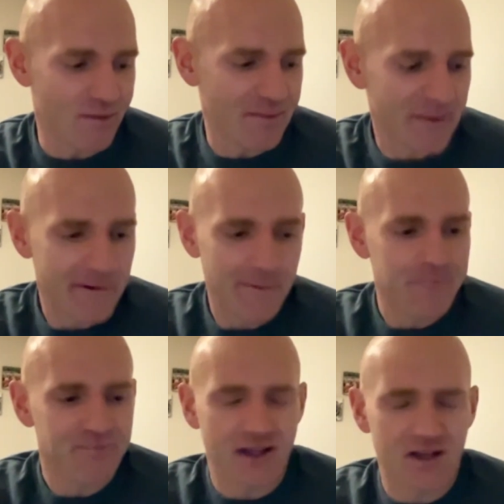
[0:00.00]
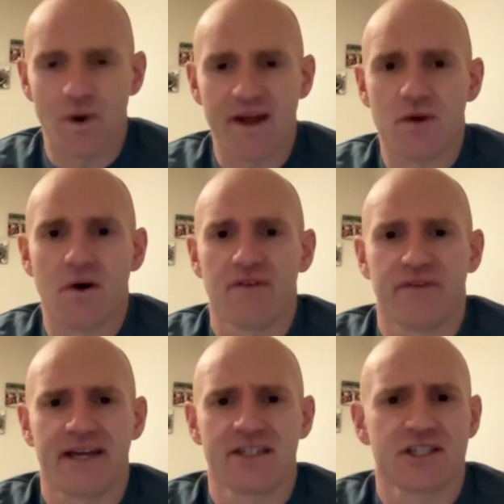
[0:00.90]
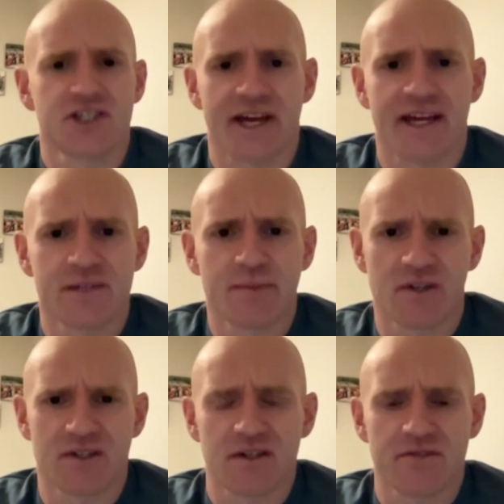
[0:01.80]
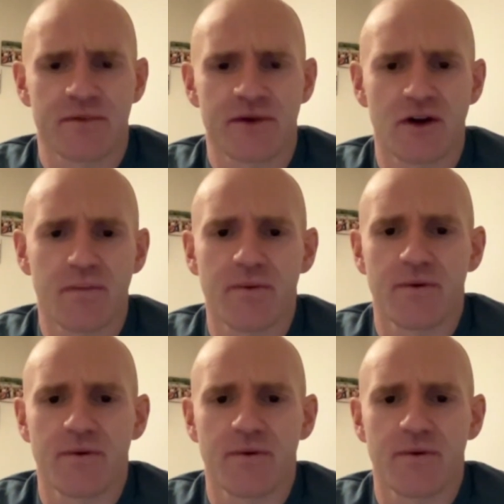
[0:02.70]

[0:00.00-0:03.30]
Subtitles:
But the way the qualification had changed, because I was from Europe,